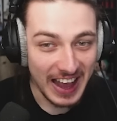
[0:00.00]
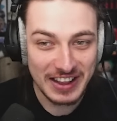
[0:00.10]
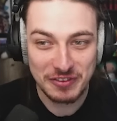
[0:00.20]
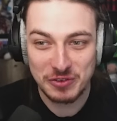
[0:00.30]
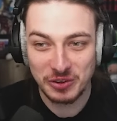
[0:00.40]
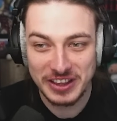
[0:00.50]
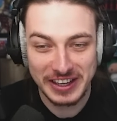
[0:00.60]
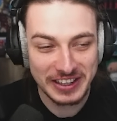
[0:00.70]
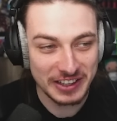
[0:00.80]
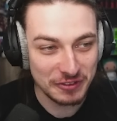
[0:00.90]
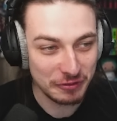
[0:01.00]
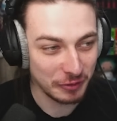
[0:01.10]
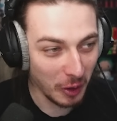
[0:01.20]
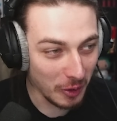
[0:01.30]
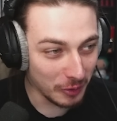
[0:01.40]
And if your thing can
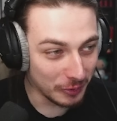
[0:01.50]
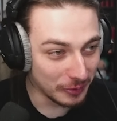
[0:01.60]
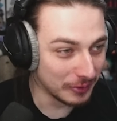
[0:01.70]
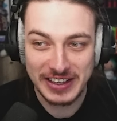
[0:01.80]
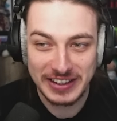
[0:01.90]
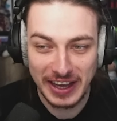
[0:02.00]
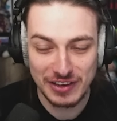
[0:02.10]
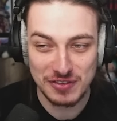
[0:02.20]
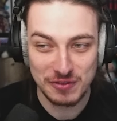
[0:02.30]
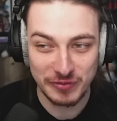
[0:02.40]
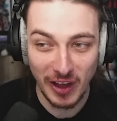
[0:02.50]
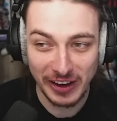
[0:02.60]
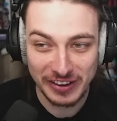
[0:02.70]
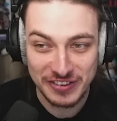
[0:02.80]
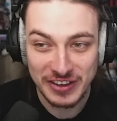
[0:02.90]
throw. It catches
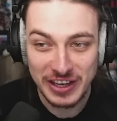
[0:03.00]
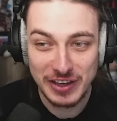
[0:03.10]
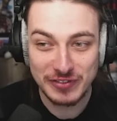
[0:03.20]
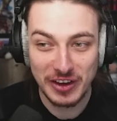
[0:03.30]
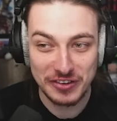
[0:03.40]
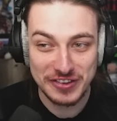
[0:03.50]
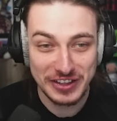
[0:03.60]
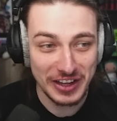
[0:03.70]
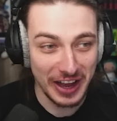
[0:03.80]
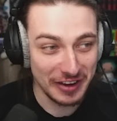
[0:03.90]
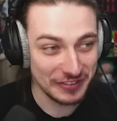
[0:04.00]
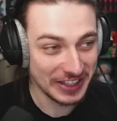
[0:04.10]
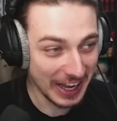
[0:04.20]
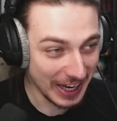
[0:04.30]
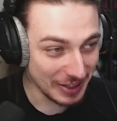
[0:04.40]
flyers if they're sitting
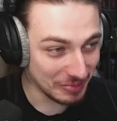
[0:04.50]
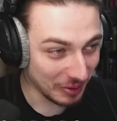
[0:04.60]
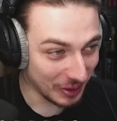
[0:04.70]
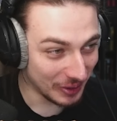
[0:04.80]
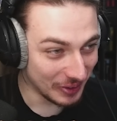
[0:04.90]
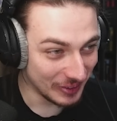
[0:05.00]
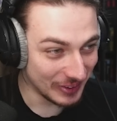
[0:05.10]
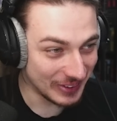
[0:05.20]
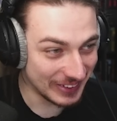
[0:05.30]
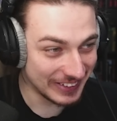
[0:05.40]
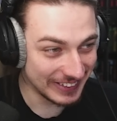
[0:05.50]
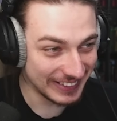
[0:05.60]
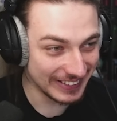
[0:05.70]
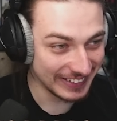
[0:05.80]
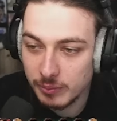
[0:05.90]
AFK, bro.
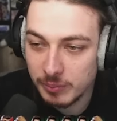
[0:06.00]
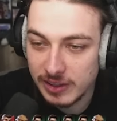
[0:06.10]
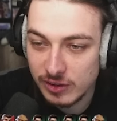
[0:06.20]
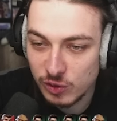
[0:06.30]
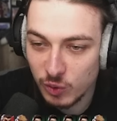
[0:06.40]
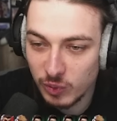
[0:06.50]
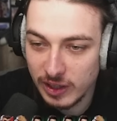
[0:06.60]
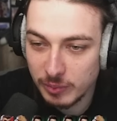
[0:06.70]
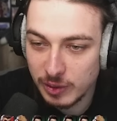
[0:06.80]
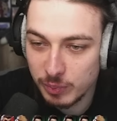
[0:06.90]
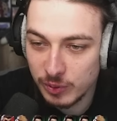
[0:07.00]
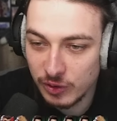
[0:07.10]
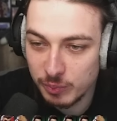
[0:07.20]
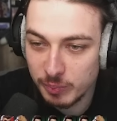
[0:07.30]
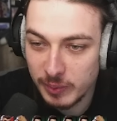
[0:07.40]
But you know what I'm gonna put
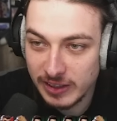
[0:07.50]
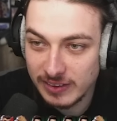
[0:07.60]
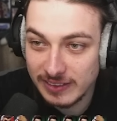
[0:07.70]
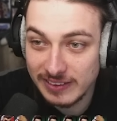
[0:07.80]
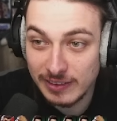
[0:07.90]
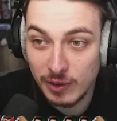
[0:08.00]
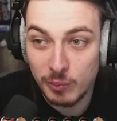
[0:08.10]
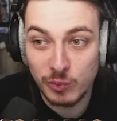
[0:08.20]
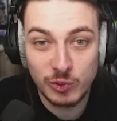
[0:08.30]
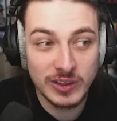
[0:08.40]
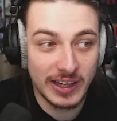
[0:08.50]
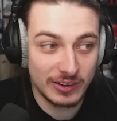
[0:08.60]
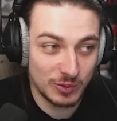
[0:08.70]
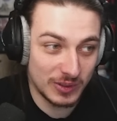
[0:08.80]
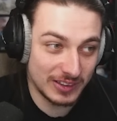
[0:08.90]
on mid? The Moon
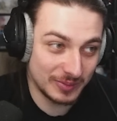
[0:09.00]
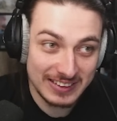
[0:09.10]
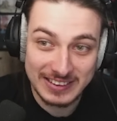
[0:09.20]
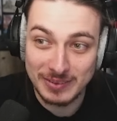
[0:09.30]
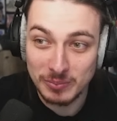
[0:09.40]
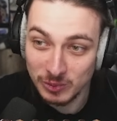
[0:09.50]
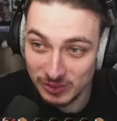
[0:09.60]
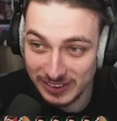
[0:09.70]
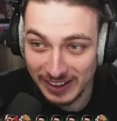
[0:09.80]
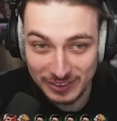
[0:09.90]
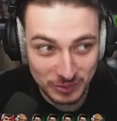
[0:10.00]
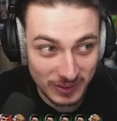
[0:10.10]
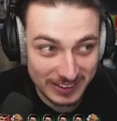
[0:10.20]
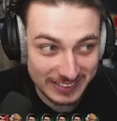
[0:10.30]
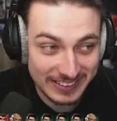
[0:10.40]
Knight one. The Moon Knight
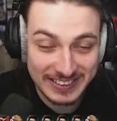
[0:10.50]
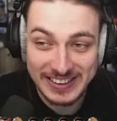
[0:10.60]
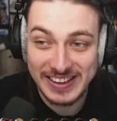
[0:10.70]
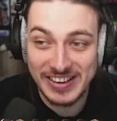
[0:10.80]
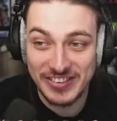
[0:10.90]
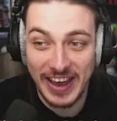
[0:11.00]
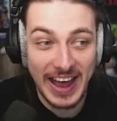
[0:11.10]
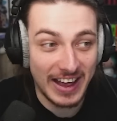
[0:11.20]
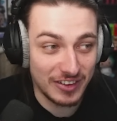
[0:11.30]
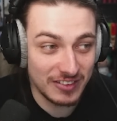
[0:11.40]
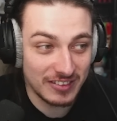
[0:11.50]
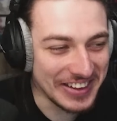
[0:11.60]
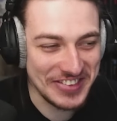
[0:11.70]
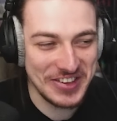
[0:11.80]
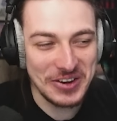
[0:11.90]
one is ass.
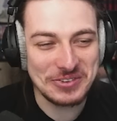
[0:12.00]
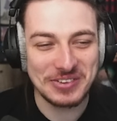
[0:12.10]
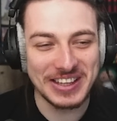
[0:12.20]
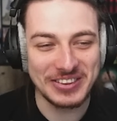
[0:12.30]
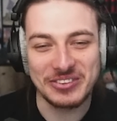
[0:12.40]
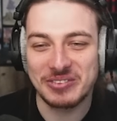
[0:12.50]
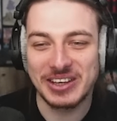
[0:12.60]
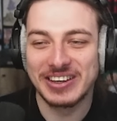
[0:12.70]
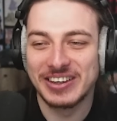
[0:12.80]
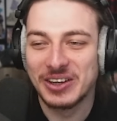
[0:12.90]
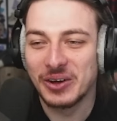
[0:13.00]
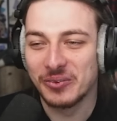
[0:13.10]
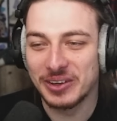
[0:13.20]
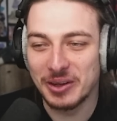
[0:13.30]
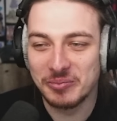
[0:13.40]
It's so funny to me
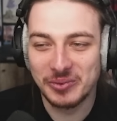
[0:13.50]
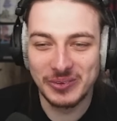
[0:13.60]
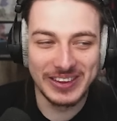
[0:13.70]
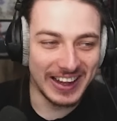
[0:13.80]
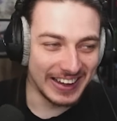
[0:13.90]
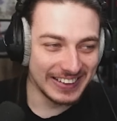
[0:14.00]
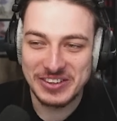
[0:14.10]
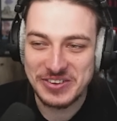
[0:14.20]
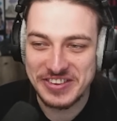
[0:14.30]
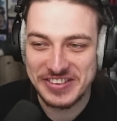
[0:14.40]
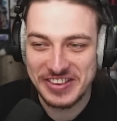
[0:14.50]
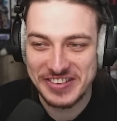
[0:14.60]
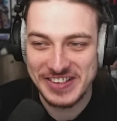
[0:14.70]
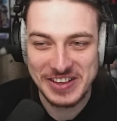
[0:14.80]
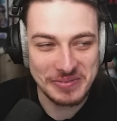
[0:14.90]
when a Moon Knight uses
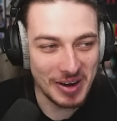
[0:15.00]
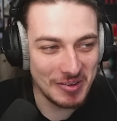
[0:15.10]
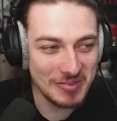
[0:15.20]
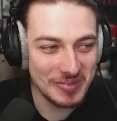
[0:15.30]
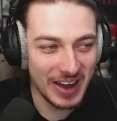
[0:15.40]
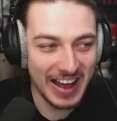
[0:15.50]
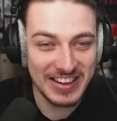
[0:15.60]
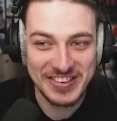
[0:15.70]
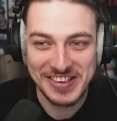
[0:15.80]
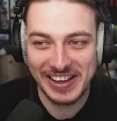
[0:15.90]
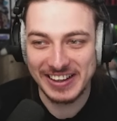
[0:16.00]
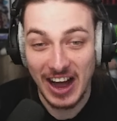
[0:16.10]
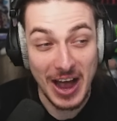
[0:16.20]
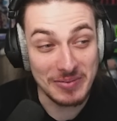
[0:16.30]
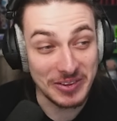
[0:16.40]
this team up, and it's like,
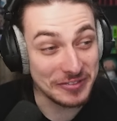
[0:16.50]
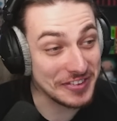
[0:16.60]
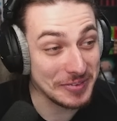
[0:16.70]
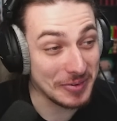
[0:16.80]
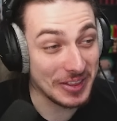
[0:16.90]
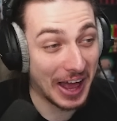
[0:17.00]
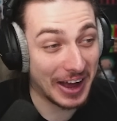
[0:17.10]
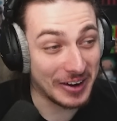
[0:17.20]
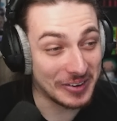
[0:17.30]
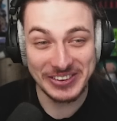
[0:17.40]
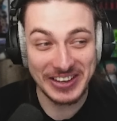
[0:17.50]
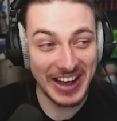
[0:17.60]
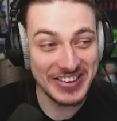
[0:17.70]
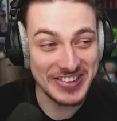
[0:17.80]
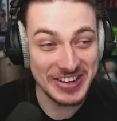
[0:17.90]
I'm invisible now. You
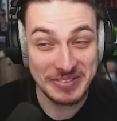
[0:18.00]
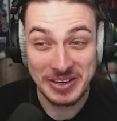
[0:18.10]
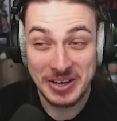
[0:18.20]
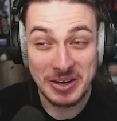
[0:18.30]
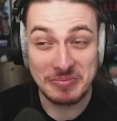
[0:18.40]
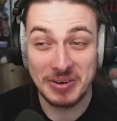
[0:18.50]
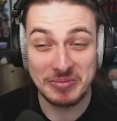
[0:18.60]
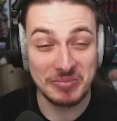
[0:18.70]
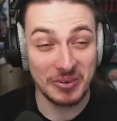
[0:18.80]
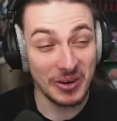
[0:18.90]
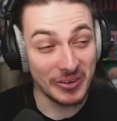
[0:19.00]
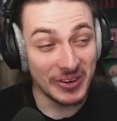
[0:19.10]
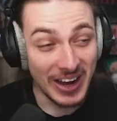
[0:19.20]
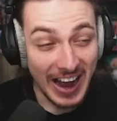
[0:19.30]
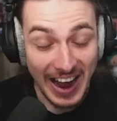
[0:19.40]
can't see me. But bro,
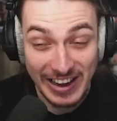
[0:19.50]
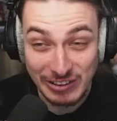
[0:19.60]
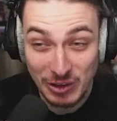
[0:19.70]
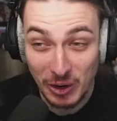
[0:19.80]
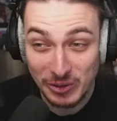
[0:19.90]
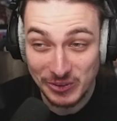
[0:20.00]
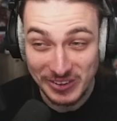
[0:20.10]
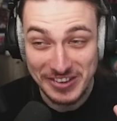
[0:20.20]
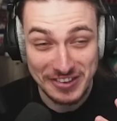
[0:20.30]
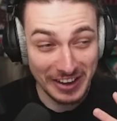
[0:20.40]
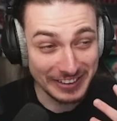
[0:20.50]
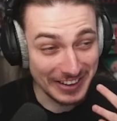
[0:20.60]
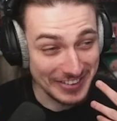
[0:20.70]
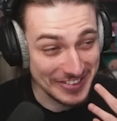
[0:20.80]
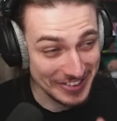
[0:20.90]
I know you're inside
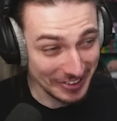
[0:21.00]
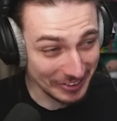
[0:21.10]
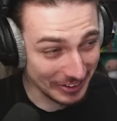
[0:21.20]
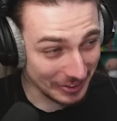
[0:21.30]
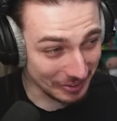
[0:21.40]
that circle,